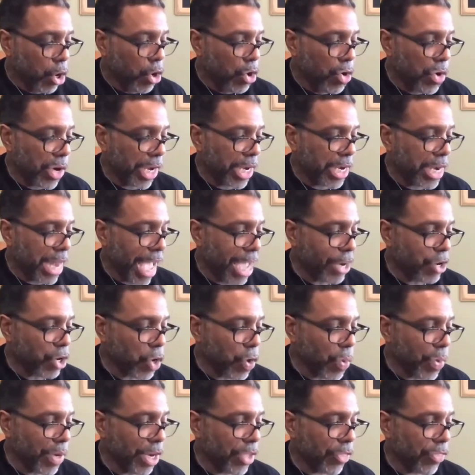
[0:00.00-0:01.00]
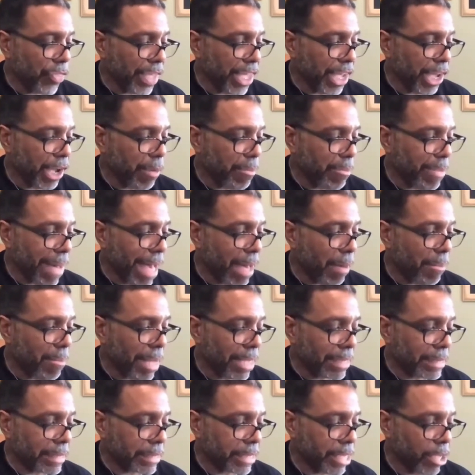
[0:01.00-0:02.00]
who cannot do anything about
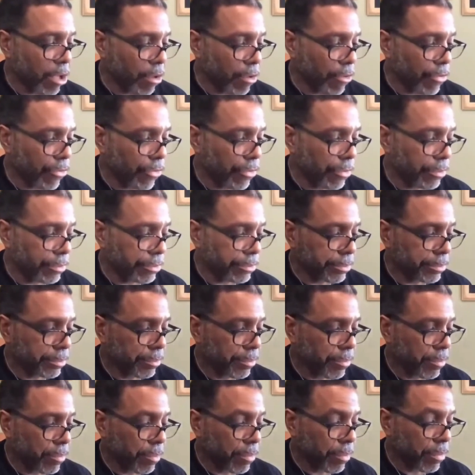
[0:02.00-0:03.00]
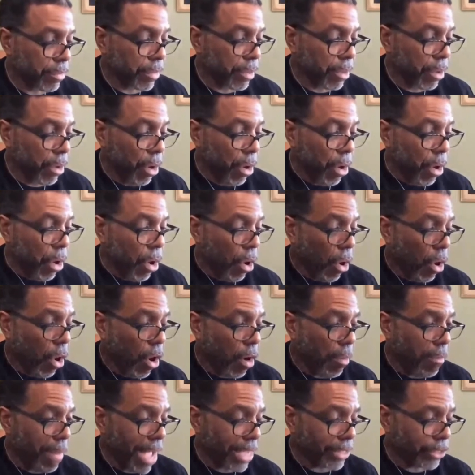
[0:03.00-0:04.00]
myself
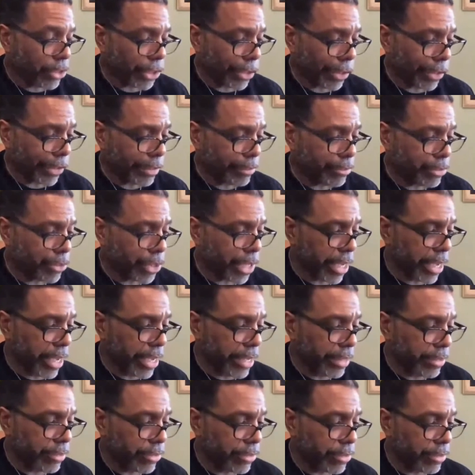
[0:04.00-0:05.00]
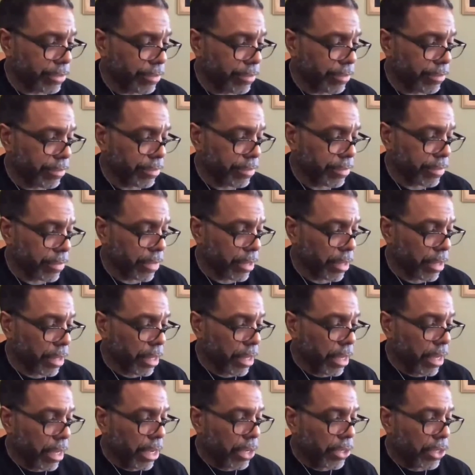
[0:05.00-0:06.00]
or my circumstance,
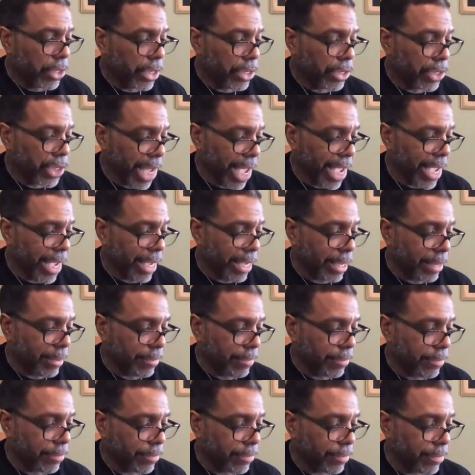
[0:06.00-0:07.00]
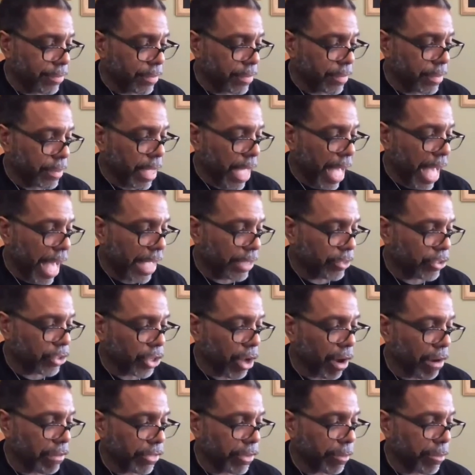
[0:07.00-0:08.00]
today I
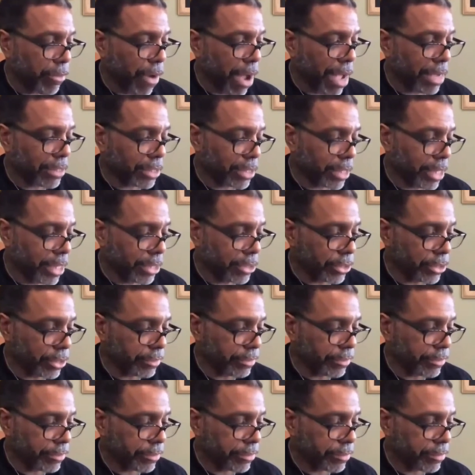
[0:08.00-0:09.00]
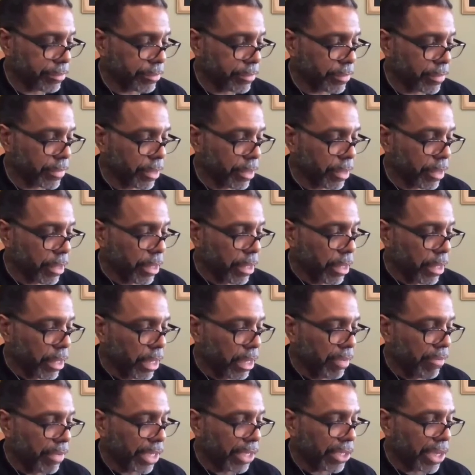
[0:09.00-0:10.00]
start the process
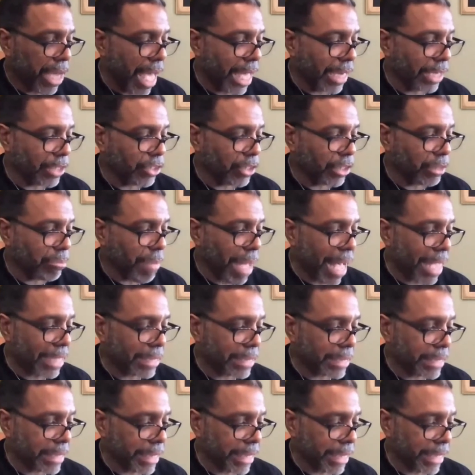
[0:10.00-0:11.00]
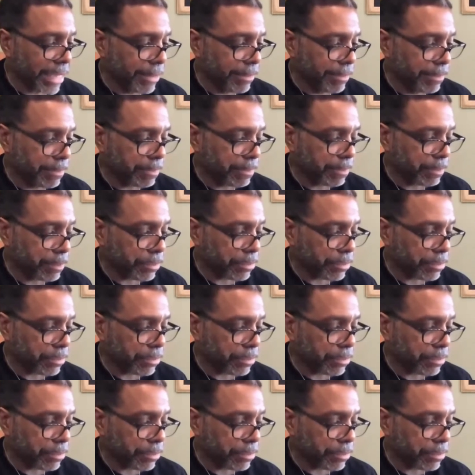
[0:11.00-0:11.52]
of acknowledging my sin